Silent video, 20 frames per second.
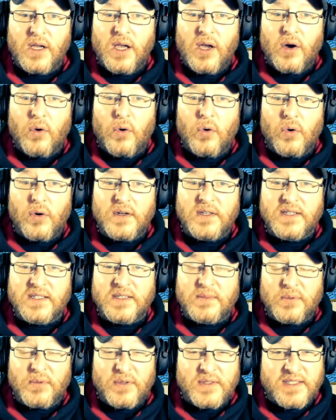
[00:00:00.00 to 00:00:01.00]
Or it'd
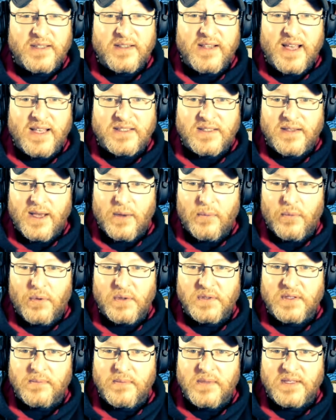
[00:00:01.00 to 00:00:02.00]
explore into there, so that
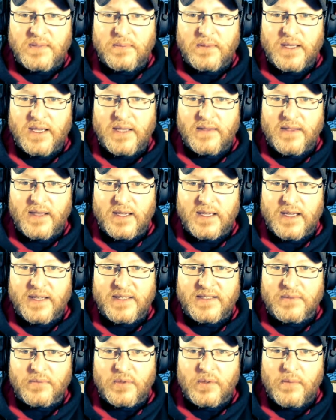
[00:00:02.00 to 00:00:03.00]
was a misplay in that
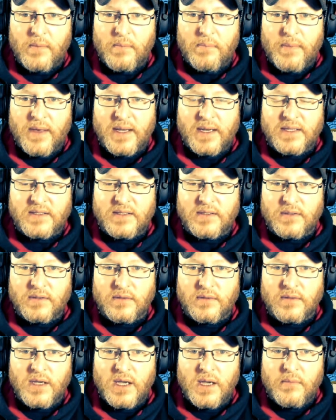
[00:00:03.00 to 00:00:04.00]
case. It would have been better
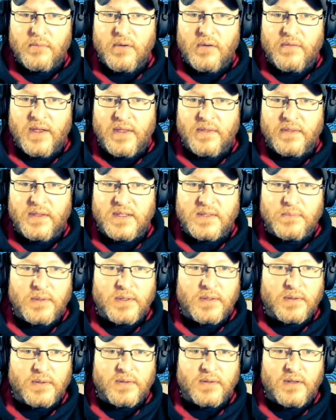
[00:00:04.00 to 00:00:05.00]
to prevent this
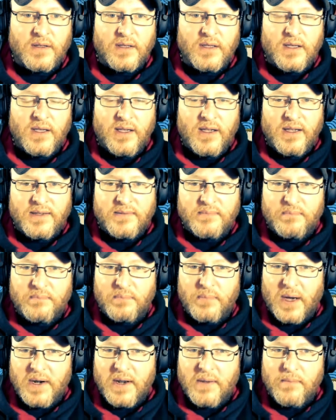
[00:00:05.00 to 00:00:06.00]
build.
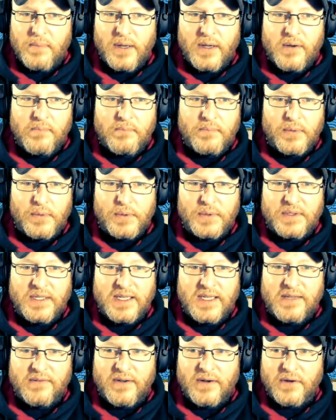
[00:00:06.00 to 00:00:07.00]
I don't play on board
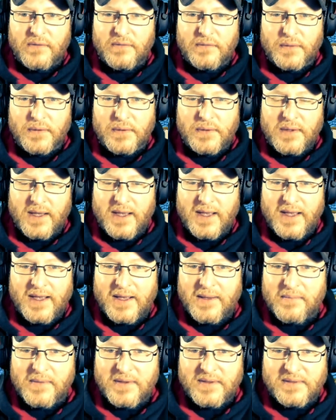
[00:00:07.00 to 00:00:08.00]
D very often,
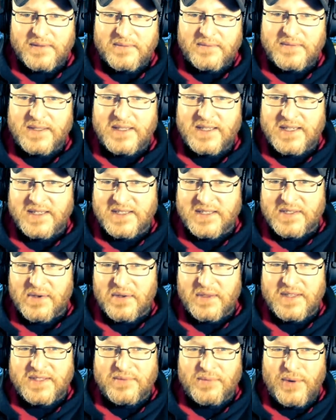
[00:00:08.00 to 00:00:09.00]
and because it's
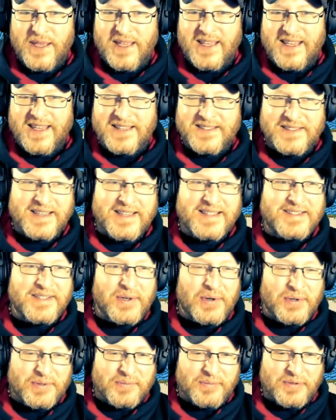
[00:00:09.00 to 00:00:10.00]
got this weird, it's
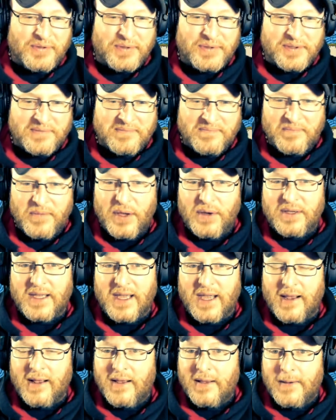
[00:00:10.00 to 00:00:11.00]
an odd board.
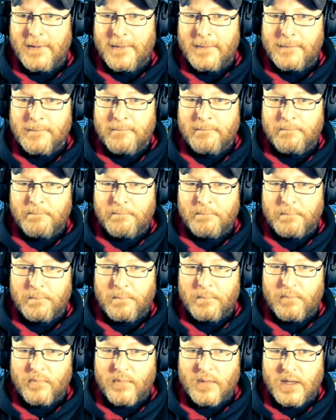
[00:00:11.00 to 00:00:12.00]
Okay,
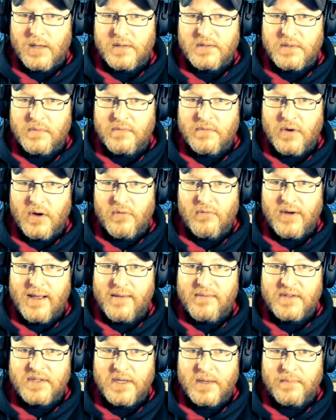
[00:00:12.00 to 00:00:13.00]
so we've got a
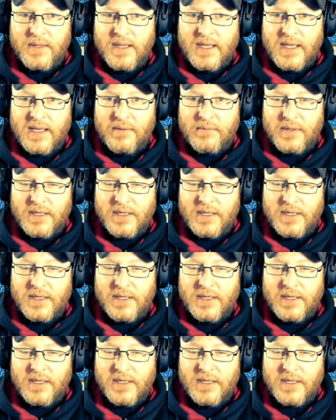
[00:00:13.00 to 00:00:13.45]
Ravage up here.